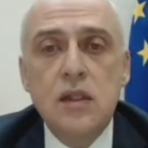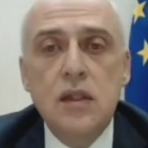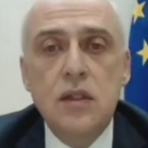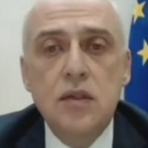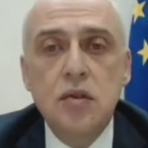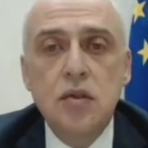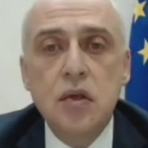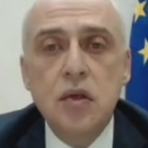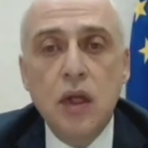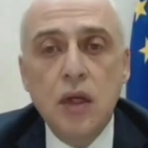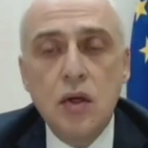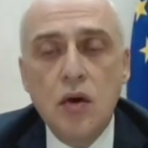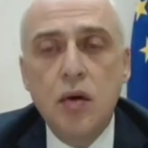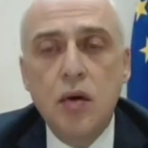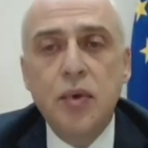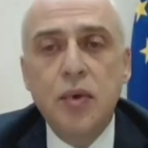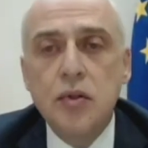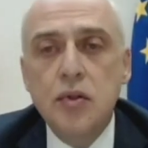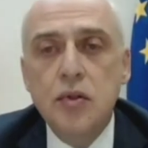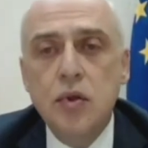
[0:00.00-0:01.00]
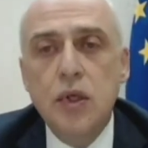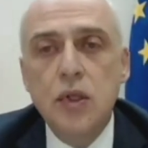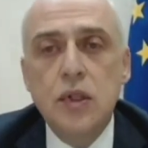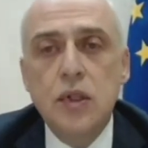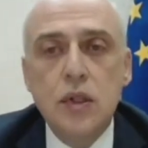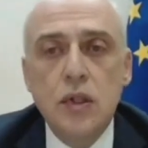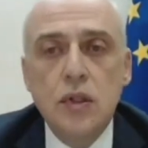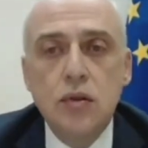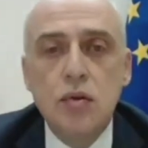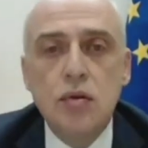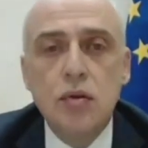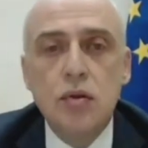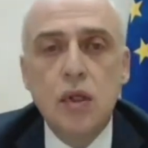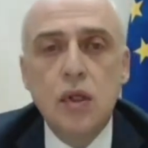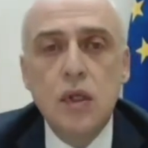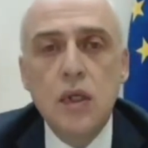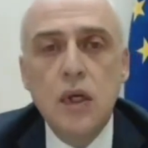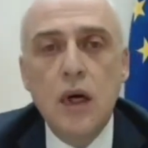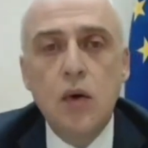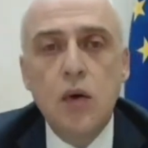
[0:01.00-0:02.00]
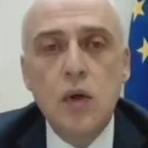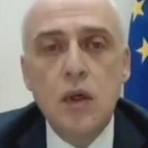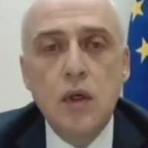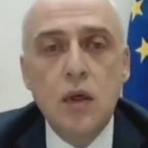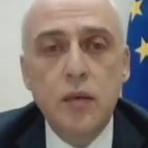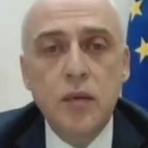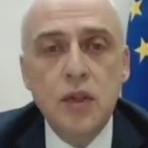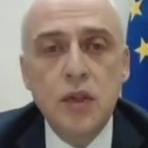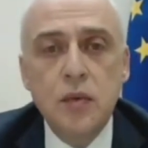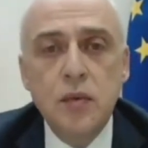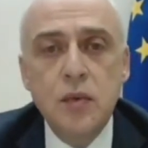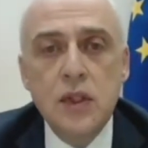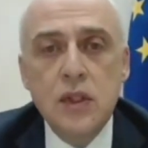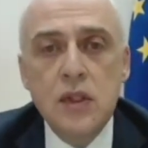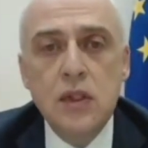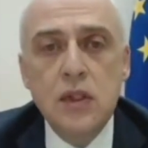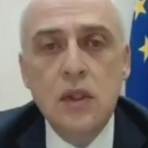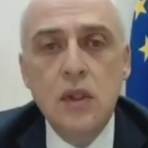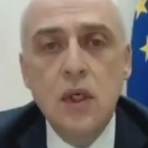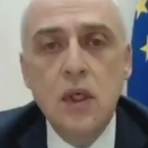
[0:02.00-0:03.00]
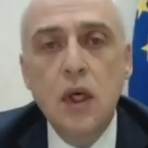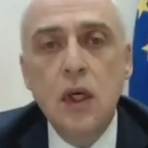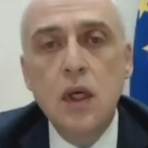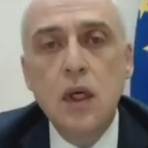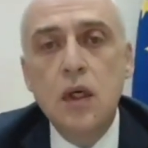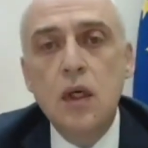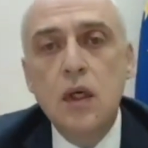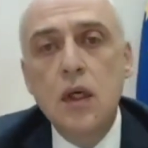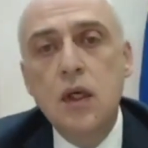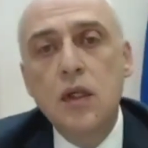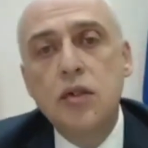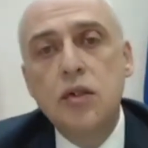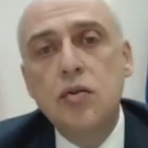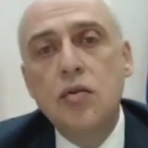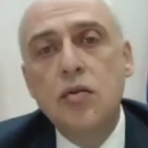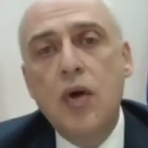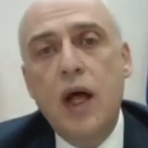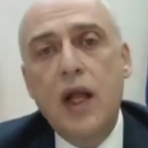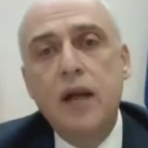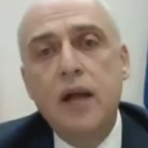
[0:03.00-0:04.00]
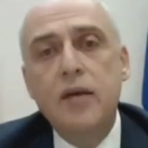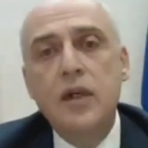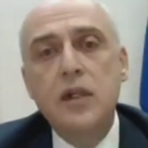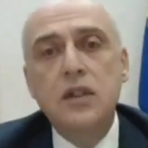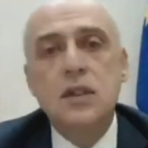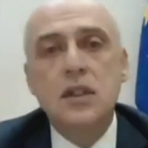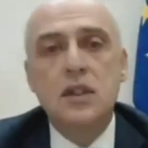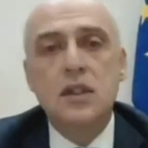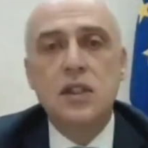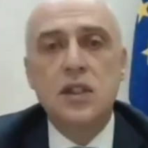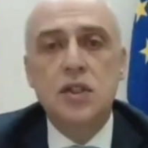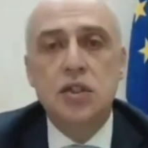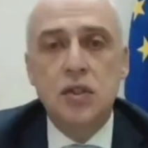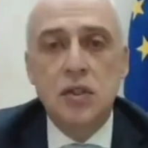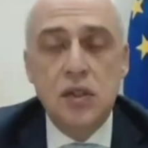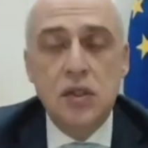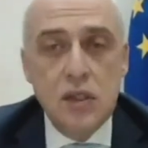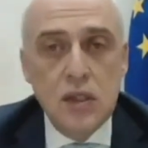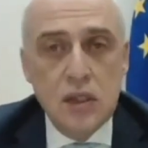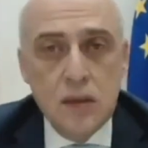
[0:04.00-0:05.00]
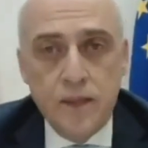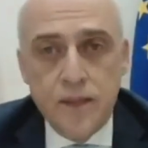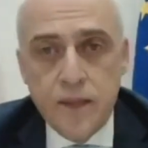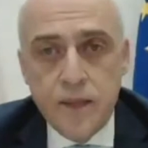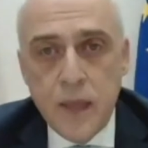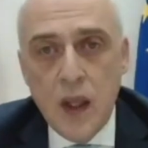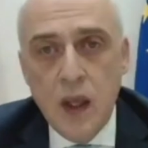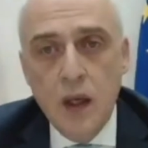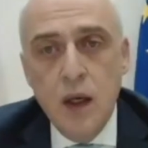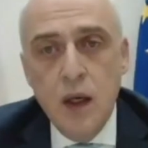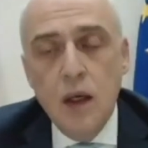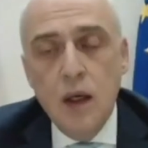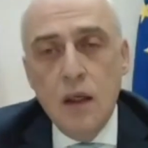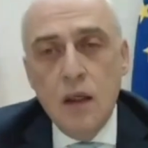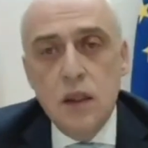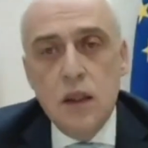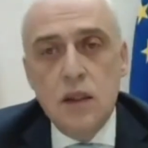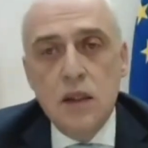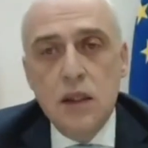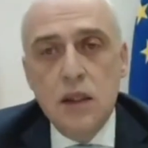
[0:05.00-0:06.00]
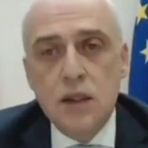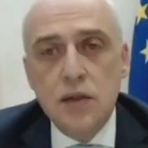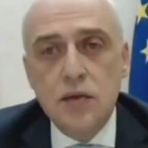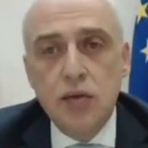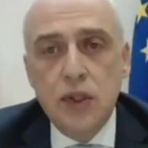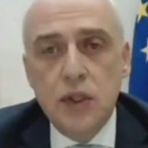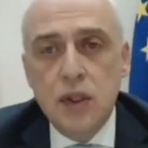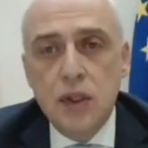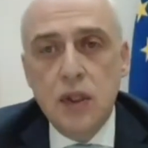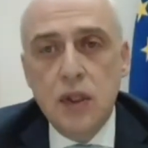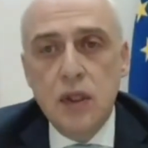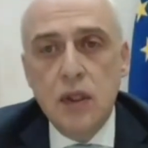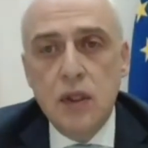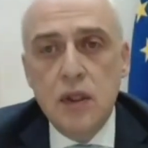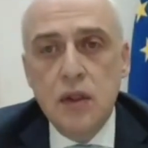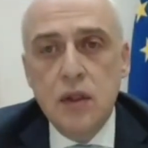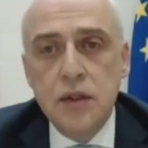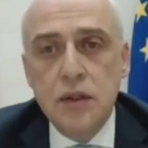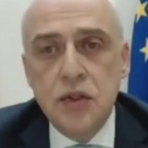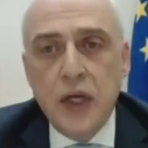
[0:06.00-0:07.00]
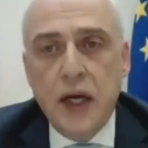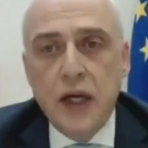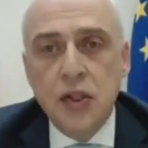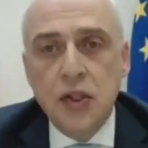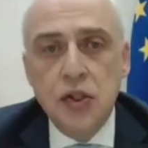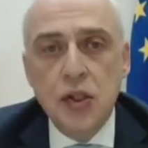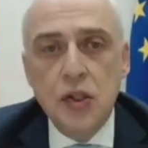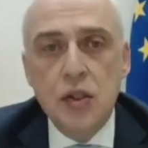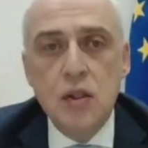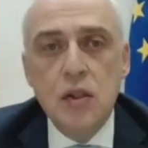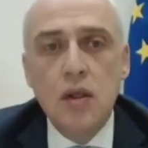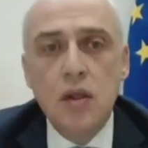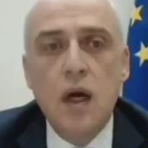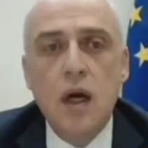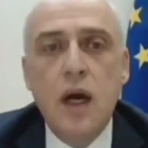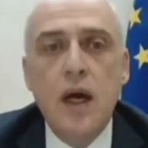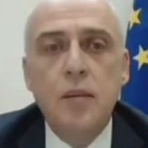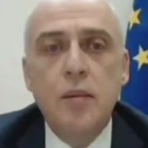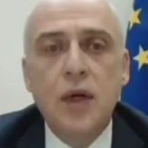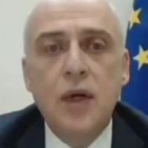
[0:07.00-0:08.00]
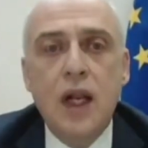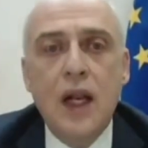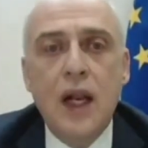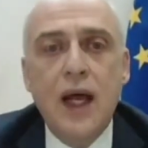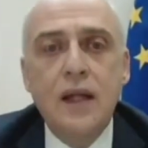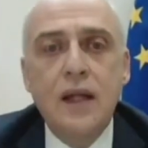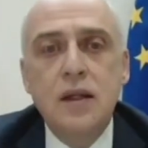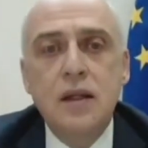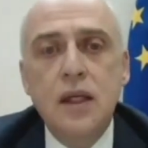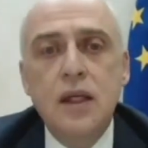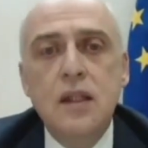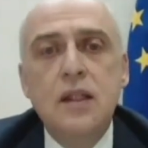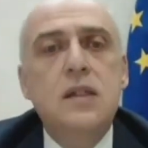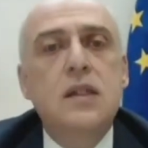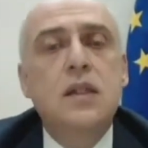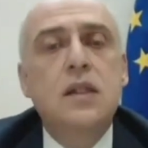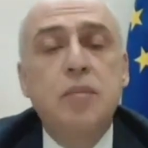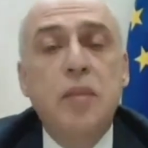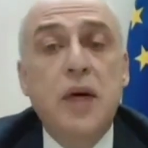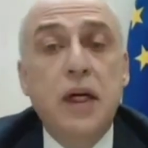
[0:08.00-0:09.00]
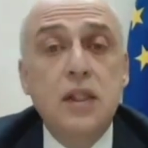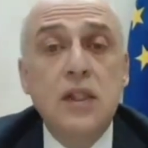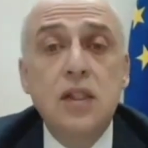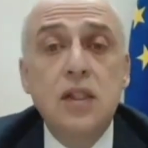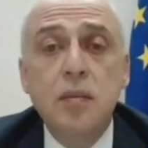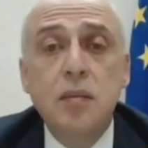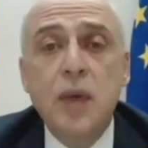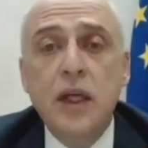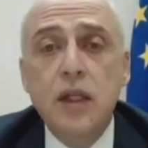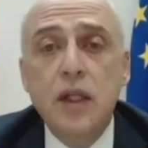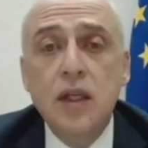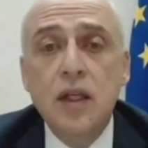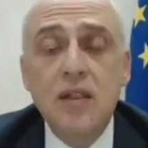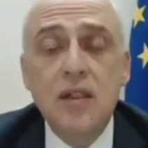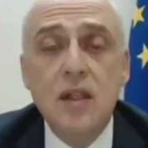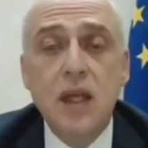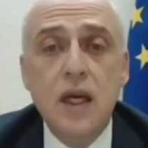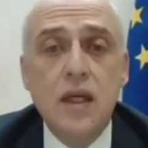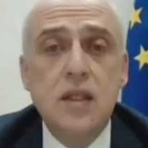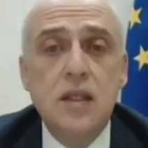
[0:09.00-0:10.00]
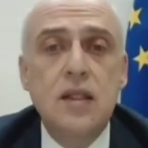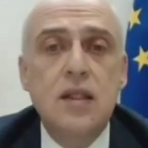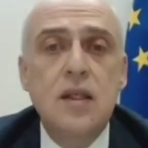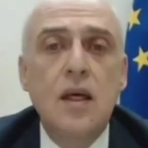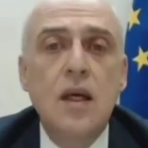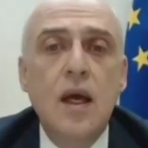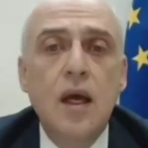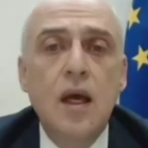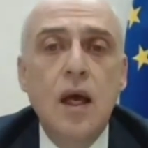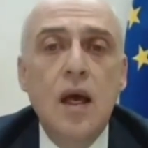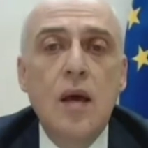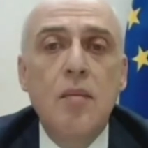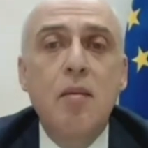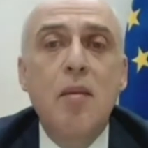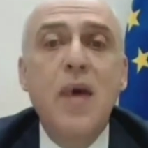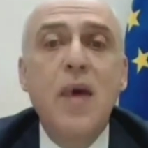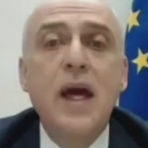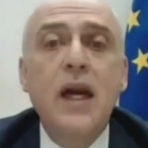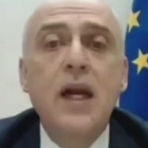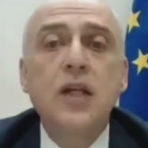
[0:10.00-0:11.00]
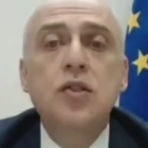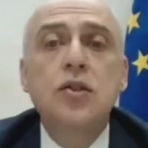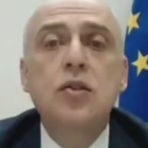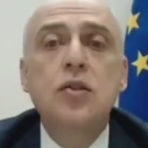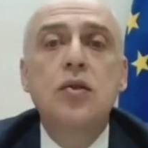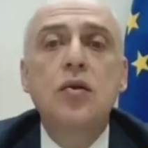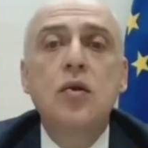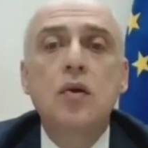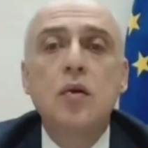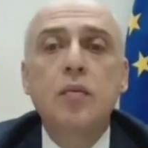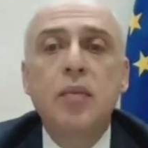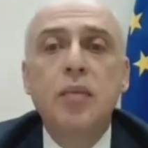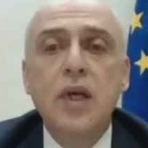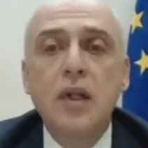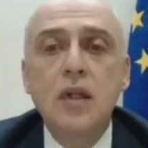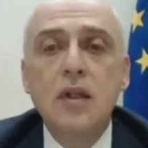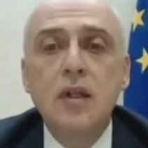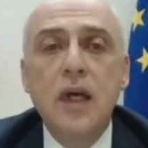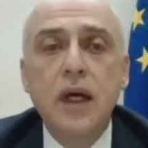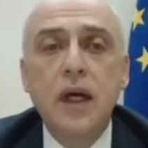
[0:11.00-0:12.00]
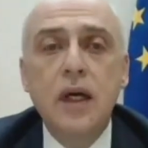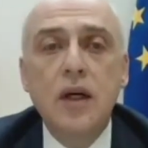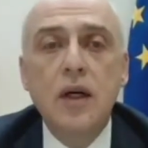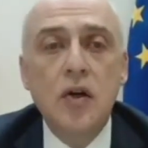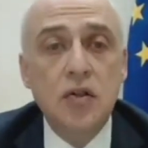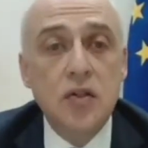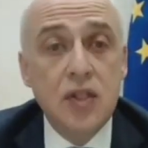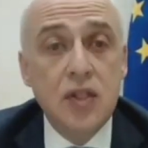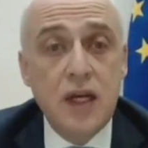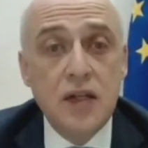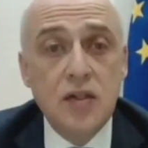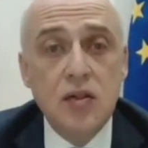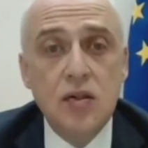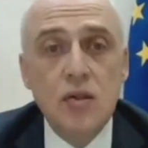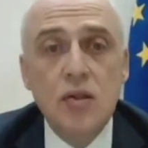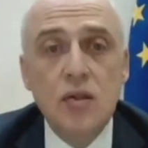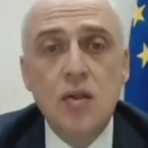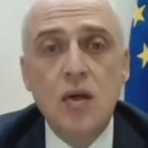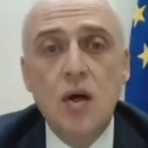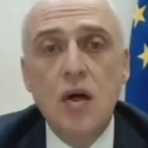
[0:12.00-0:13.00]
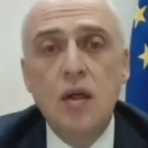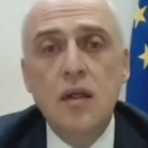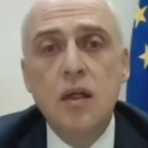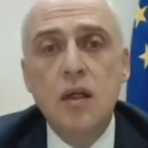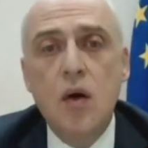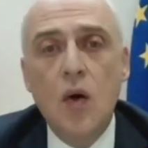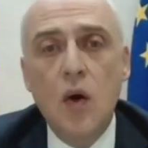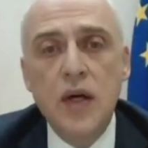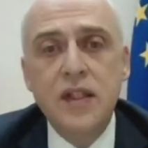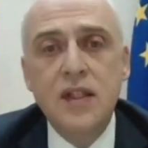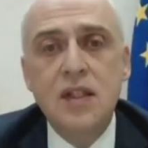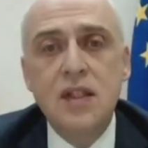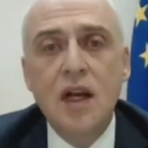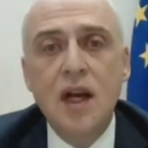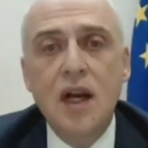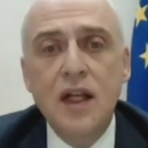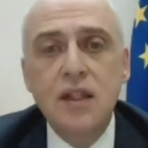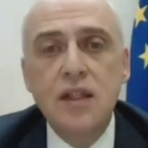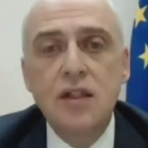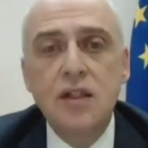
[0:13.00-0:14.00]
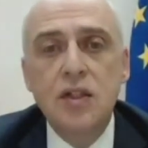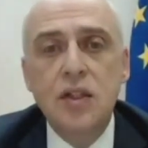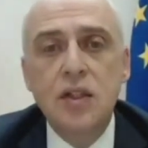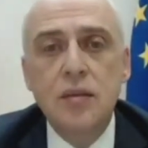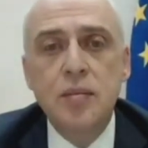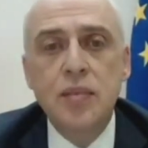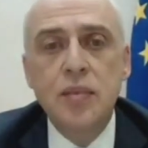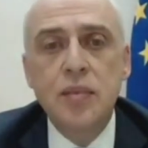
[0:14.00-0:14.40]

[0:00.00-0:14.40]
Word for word: unique opportunity to turn our commitments into relevant decisions. At this critical juncture, I'm glad that participating states managed to build a consensus on OSCE leadership